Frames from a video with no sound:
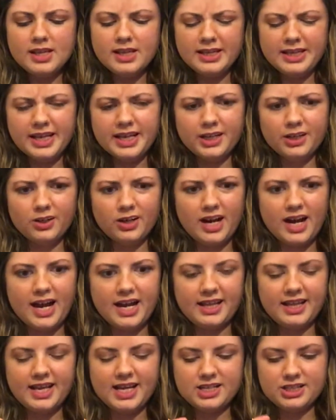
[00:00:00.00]
get your
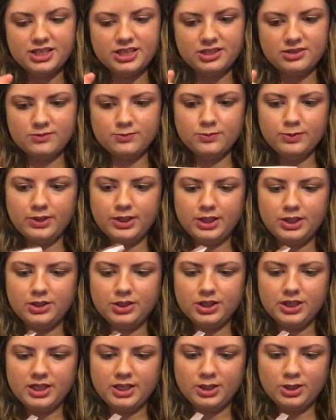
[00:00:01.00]
eyelashes really
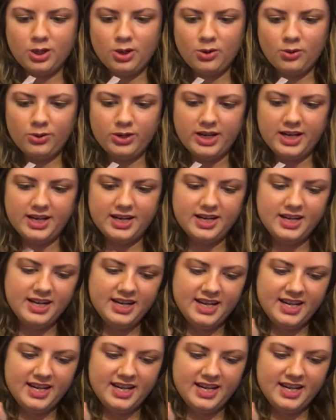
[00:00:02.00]
good and coated,